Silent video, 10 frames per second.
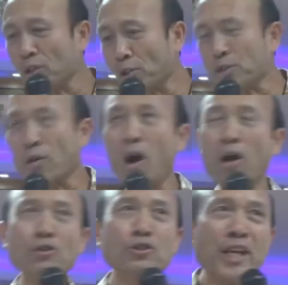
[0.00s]
Go to
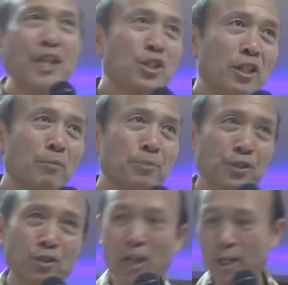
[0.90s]
all creation and
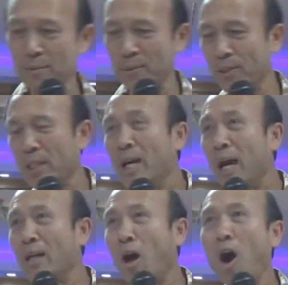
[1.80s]
preach the gospel.
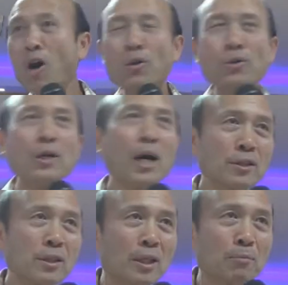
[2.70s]
And all who
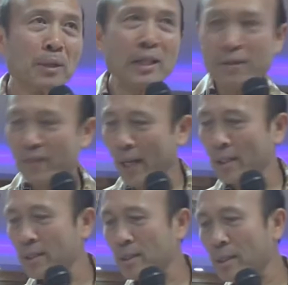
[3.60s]
are, believe and
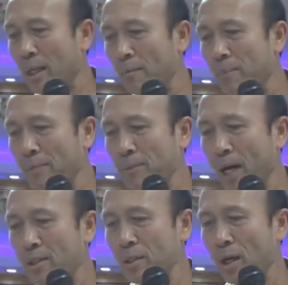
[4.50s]
is
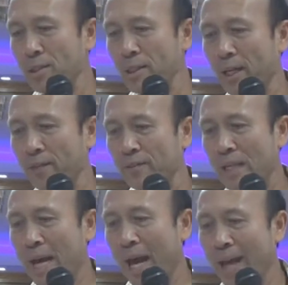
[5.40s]
baptized are saved.
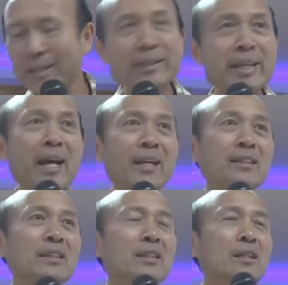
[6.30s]
And
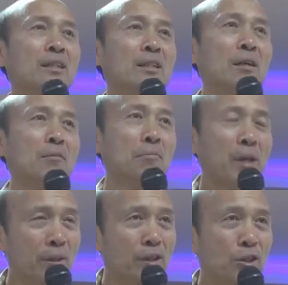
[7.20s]
then
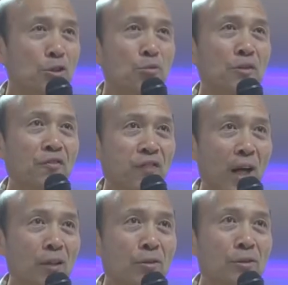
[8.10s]
miracles will
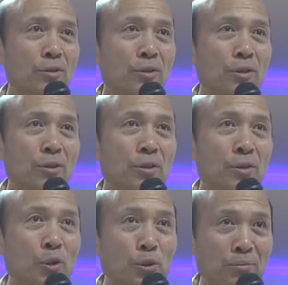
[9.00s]
follow
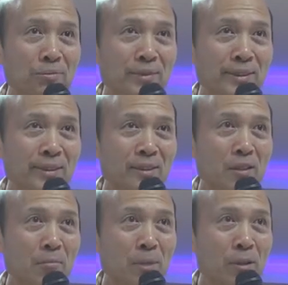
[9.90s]
whom?
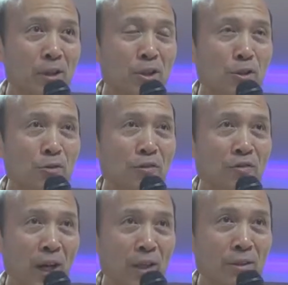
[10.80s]
Miracles will
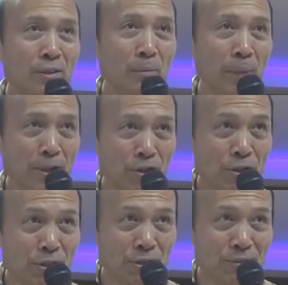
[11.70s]
follow the
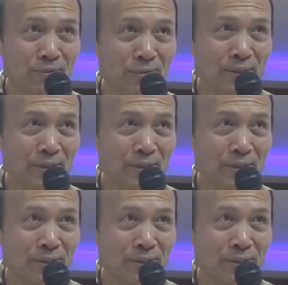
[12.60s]
pastors.